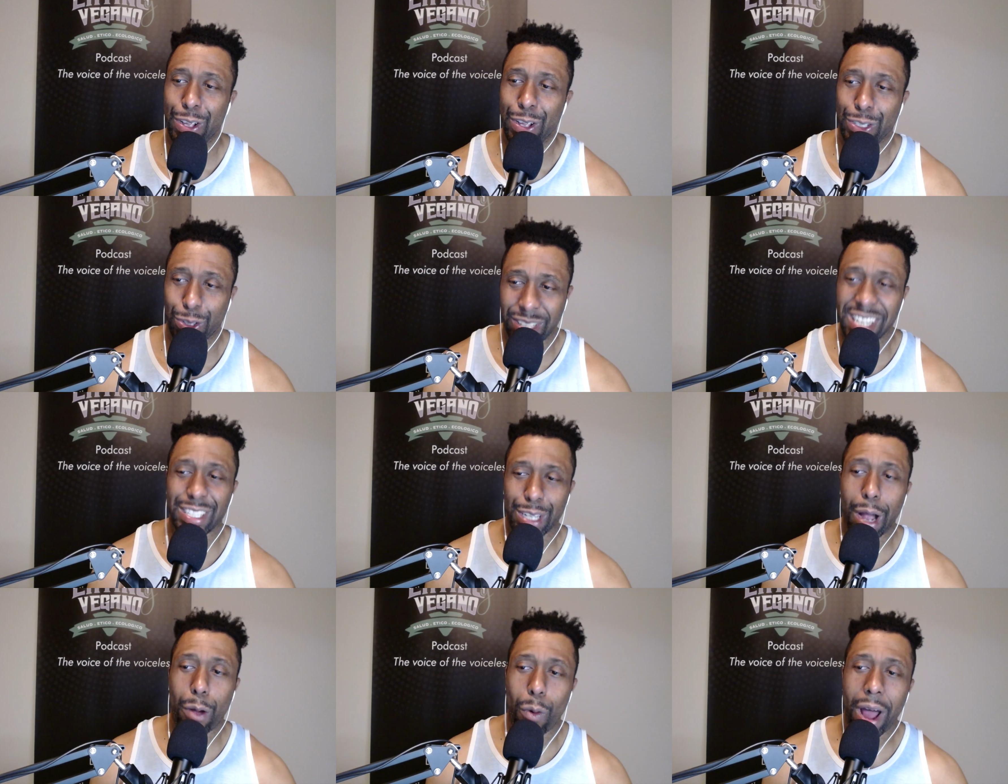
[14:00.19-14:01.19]
So this is
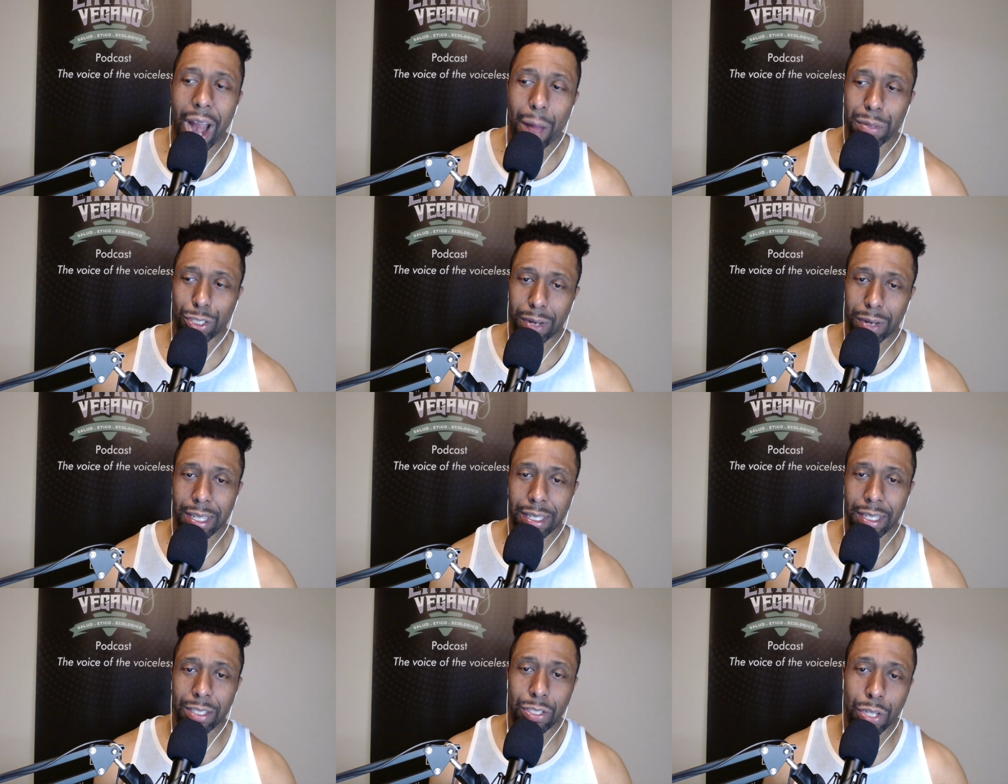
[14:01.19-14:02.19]
how what I'm
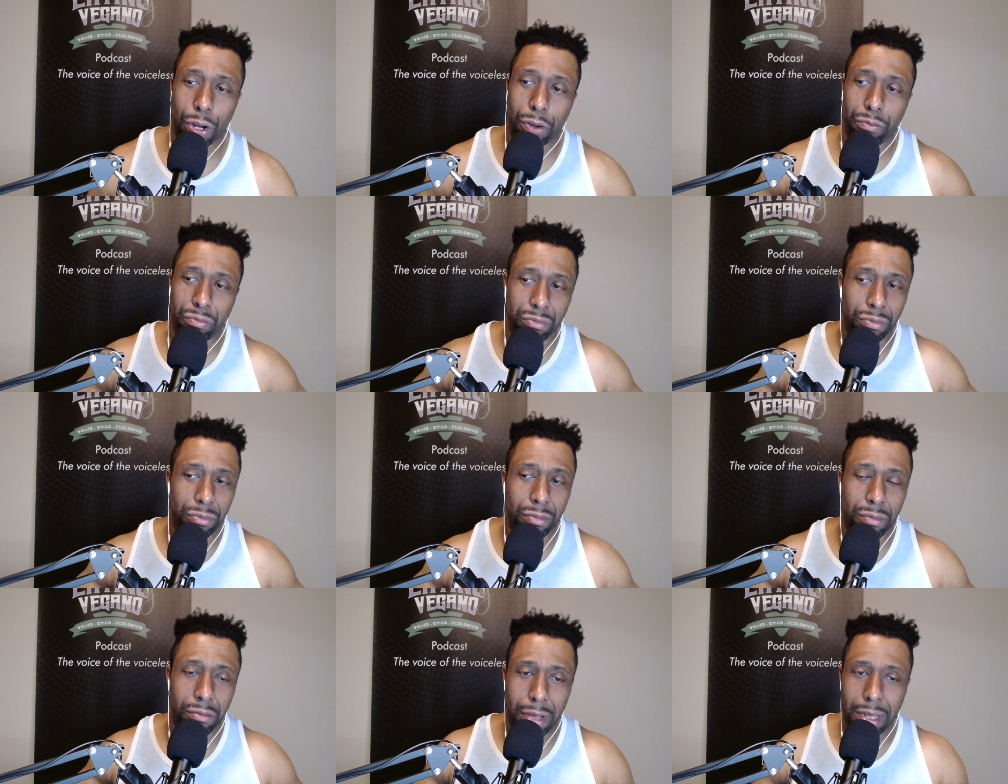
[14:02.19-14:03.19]
explaining. So
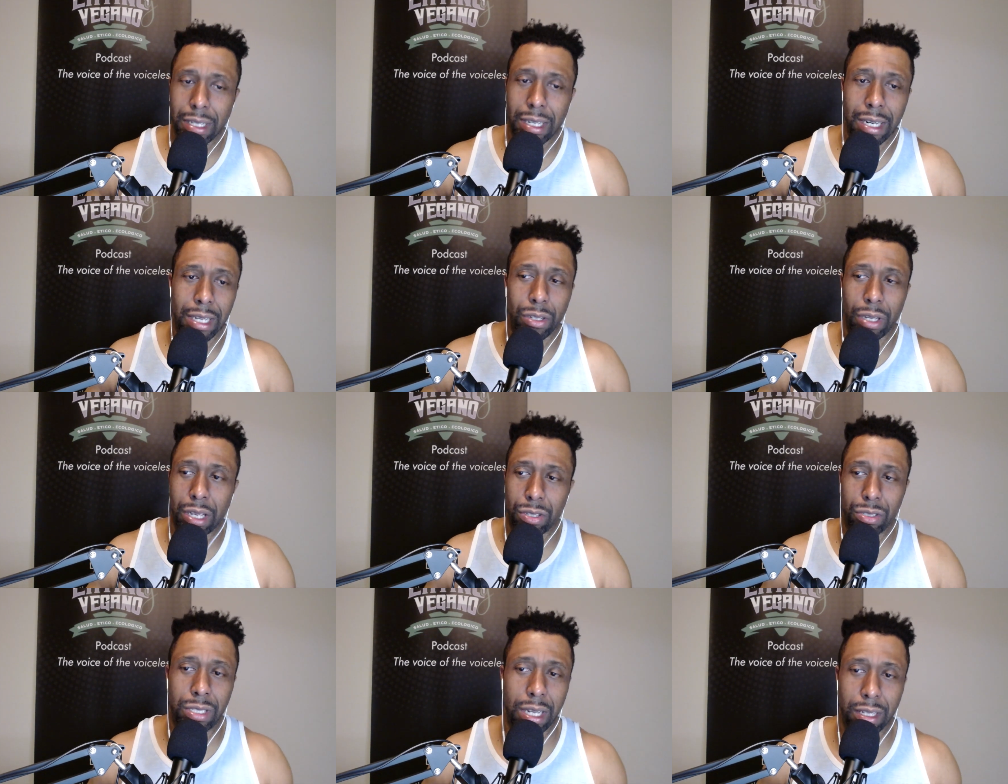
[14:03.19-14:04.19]
basically you can
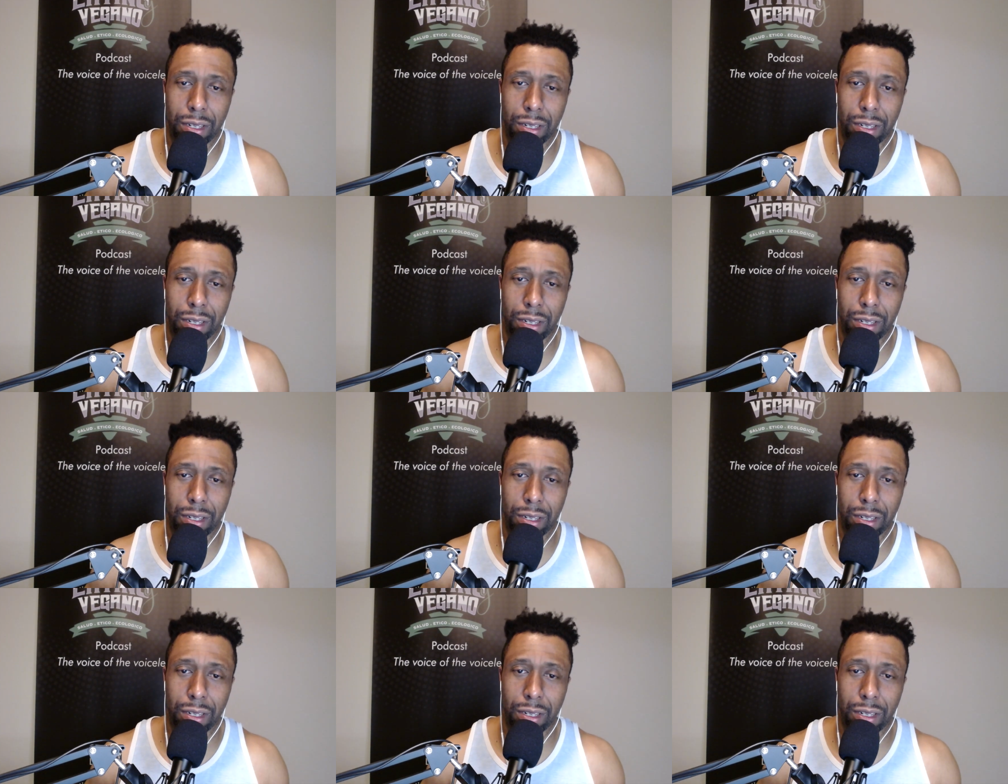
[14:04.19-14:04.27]
just take that